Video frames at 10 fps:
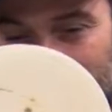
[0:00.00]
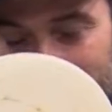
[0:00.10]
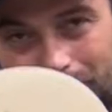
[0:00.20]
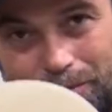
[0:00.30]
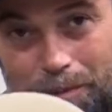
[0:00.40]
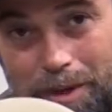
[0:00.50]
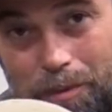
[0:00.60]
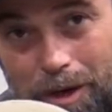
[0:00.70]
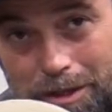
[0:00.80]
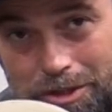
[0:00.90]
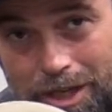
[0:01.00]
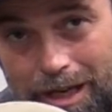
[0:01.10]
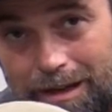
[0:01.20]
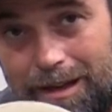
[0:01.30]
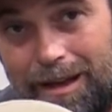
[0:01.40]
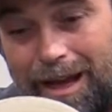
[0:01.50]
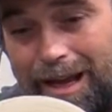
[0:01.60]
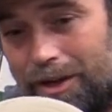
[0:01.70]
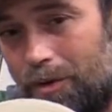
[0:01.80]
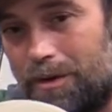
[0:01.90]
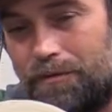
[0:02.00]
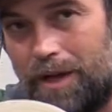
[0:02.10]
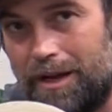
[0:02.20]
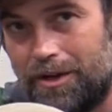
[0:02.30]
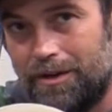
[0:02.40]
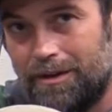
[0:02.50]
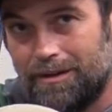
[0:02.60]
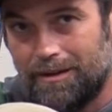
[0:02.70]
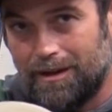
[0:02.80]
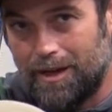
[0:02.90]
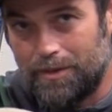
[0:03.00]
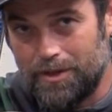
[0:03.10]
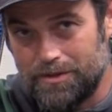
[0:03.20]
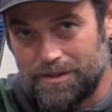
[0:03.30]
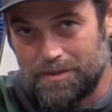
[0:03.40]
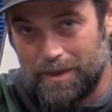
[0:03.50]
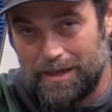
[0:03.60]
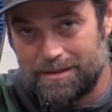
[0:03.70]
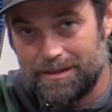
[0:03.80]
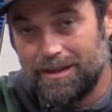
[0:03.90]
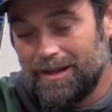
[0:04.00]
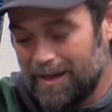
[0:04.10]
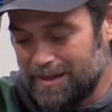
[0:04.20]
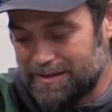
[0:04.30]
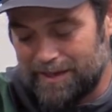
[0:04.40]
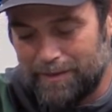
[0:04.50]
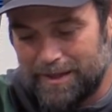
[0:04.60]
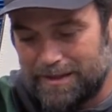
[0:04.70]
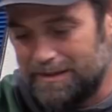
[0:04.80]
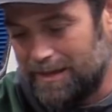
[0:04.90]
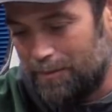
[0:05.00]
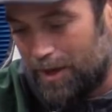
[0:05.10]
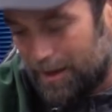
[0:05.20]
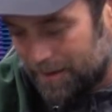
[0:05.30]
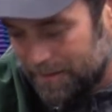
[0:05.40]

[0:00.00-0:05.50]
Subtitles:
walk up to a big water shot, I know it'll fly good. I'm going to use this mace and save my 10-time rock.